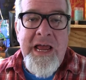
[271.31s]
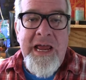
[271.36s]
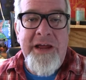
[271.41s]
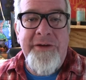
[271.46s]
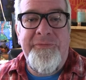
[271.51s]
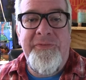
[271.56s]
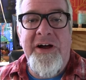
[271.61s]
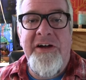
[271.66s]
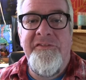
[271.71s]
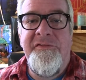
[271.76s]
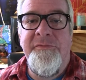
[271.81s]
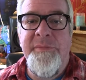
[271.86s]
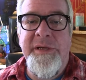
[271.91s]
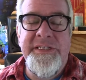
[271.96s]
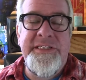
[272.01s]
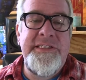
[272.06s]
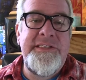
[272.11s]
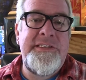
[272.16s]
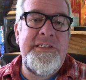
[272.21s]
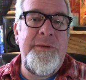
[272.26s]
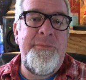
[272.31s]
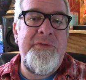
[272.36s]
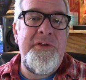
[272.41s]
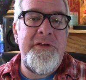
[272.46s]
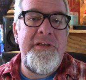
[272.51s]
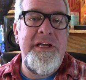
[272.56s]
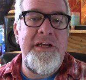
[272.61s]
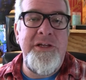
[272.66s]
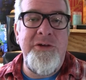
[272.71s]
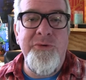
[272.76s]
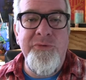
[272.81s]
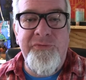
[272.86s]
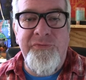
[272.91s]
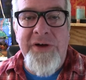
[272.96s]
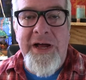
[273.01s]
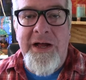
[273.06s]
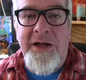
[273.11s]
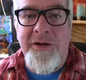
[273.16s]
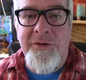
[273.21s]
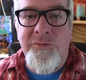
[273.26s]
If I've missed something that you
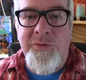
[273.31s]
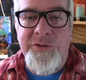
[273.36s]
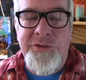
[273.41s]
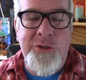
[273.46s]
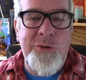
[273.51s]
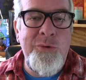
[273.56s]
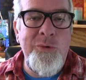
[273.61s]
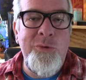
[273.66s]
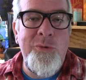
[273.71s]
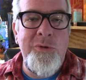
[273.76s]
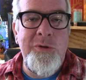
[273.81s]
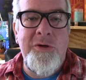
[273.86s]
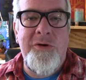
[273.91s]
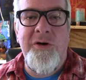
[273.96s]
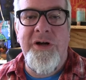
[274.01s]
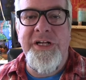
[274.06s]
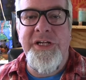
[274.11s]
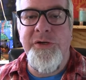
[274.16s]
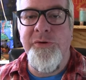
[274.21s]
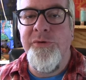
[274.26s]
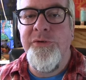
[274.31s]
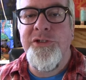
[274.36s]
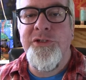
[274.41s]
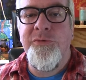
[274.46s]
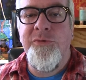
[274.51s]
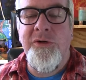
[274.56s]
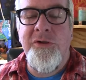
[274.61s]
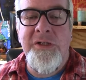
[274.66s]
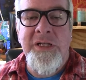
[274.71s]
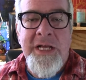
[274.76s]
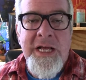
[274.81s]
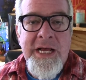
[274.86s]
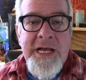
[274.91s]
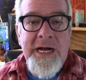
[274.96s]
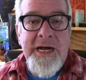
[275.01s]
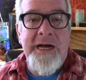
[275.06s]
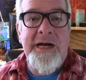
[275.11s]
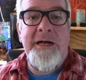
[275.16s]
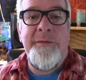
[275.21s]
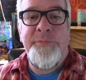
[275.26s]
found was cool or unusual,
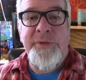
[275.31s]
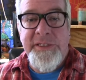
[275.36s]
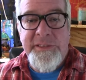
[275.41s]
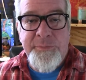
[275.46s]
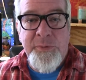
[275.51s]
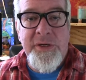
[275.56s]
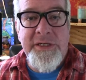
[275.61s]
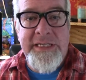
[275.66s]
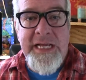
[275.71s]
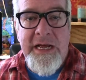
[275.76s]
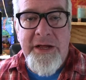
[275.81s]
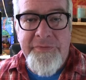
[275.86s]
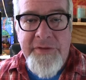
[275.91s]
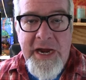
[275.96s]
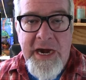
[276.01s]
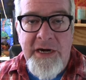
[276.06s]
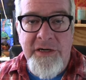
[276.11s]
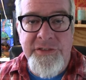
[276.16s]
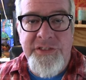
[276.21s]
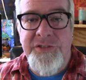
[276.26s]
uh, please put it down there.